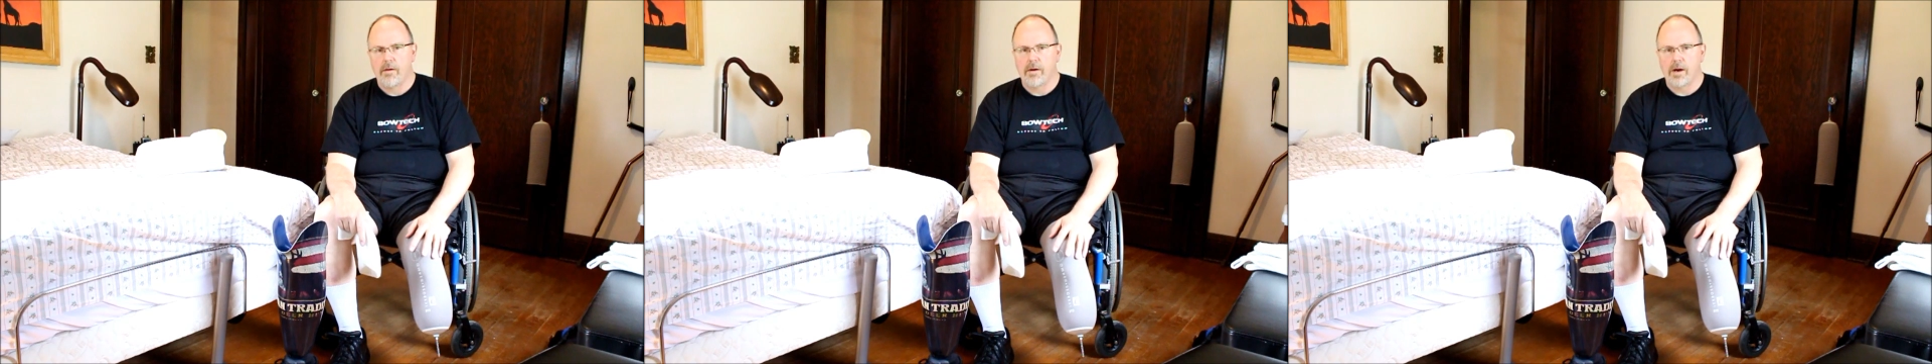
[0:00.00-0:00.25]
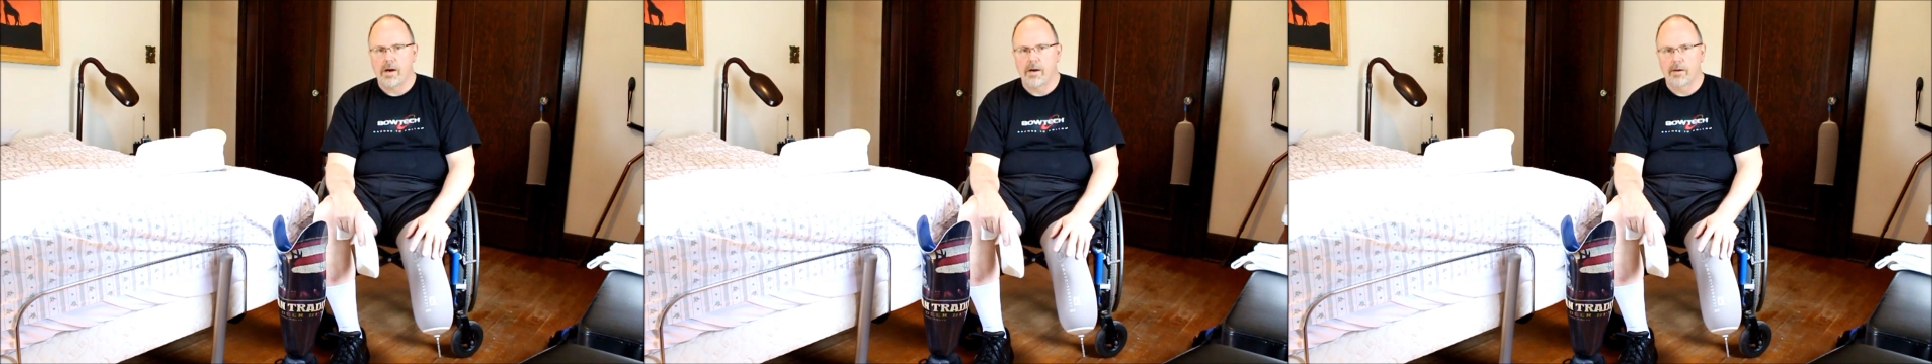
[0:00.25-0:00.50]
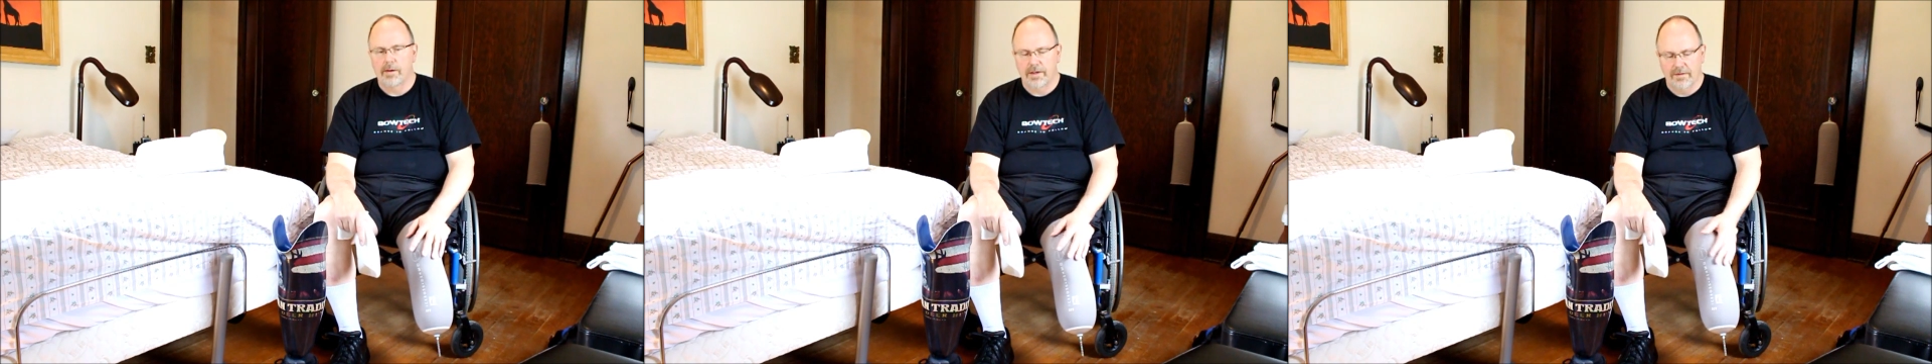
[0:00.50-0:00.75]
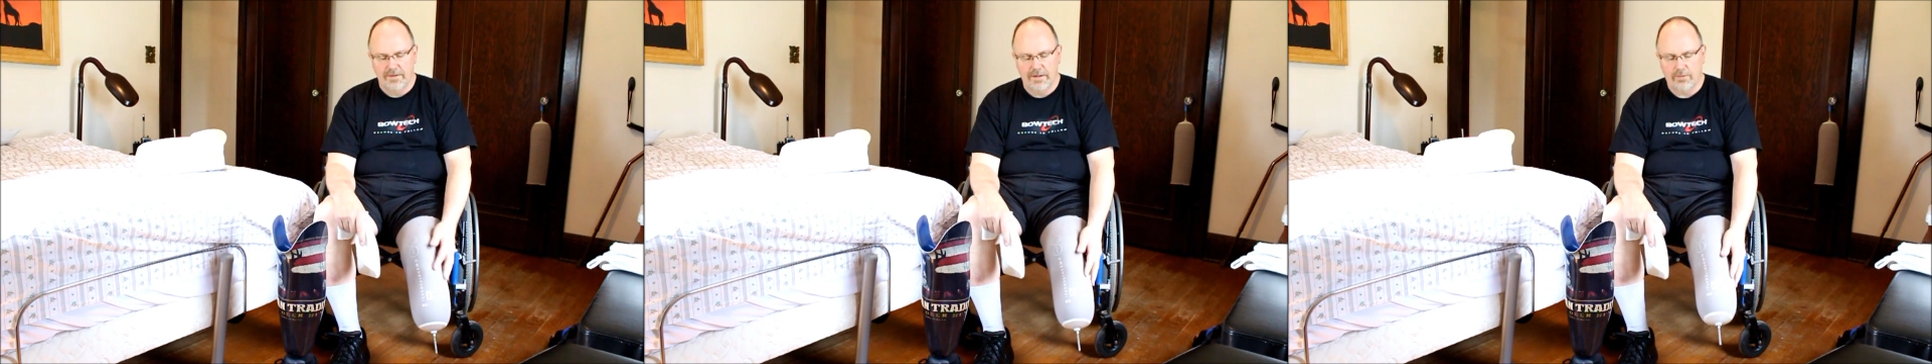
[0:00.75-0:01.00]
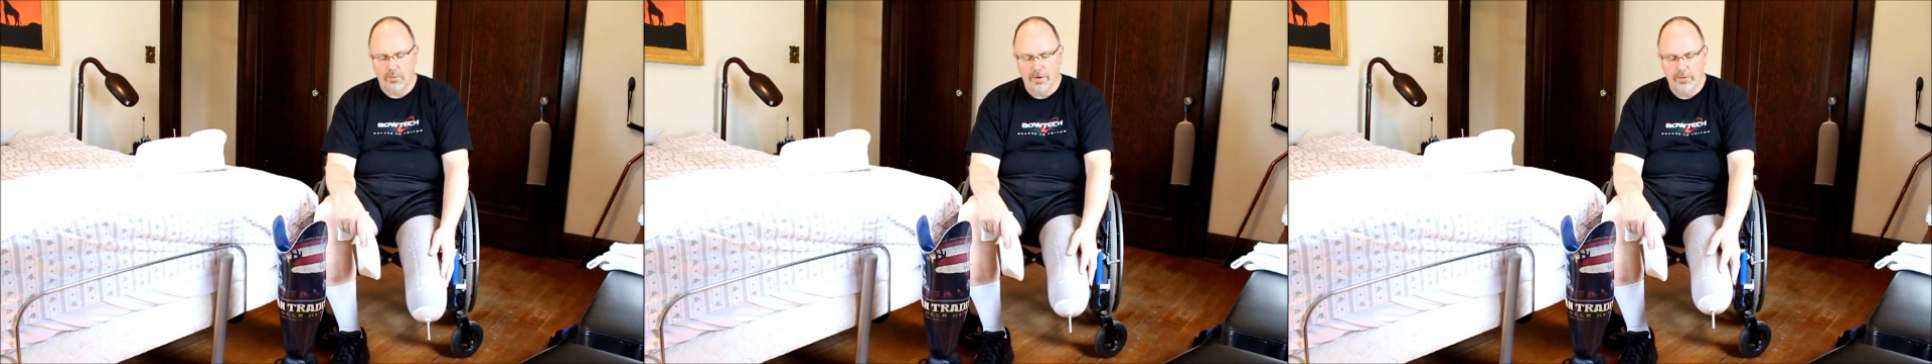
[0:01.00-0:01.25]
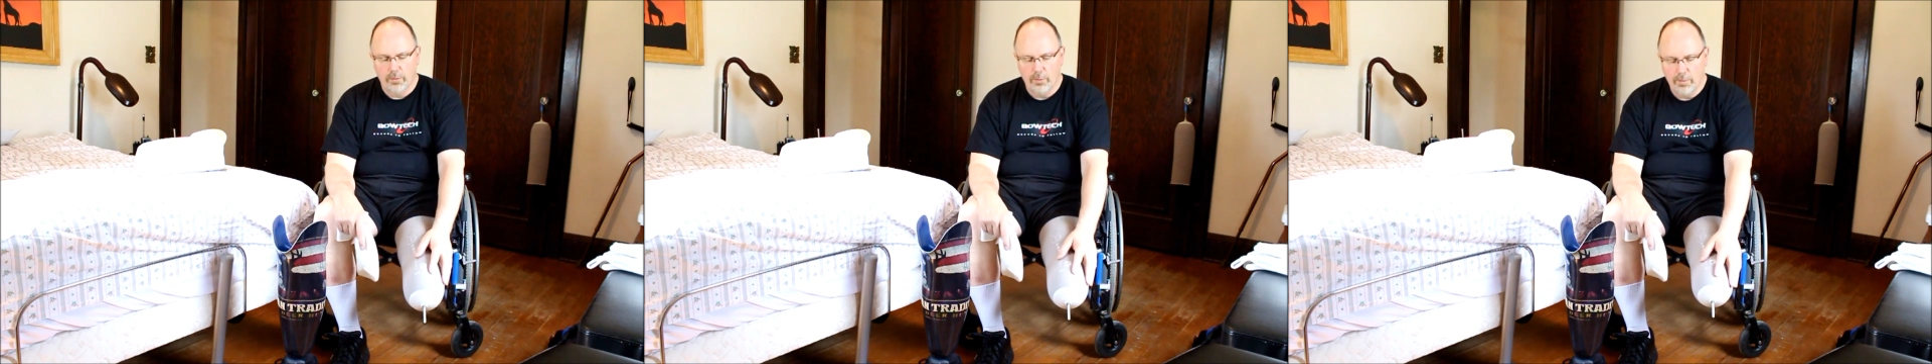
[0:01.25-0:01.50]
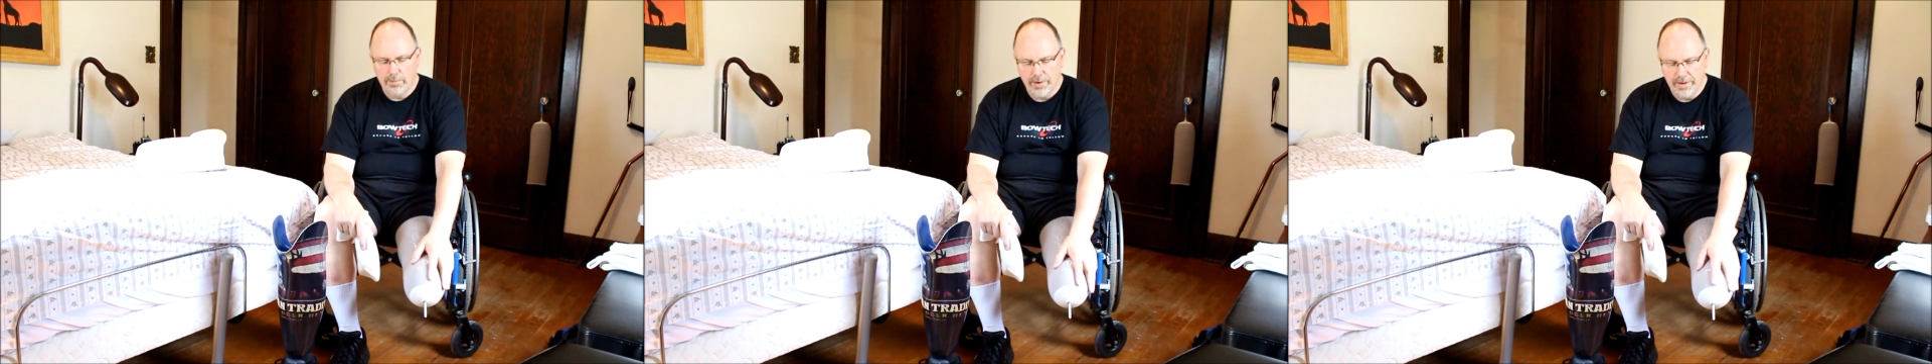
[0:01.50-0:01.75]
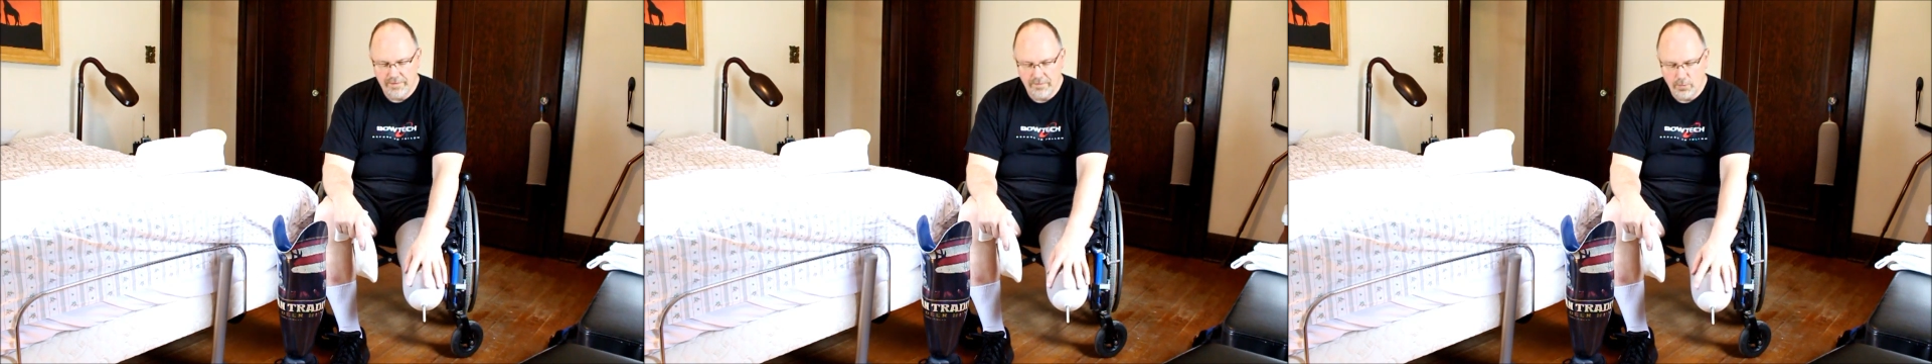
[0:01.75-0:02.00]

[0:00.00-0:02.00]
because that's one of the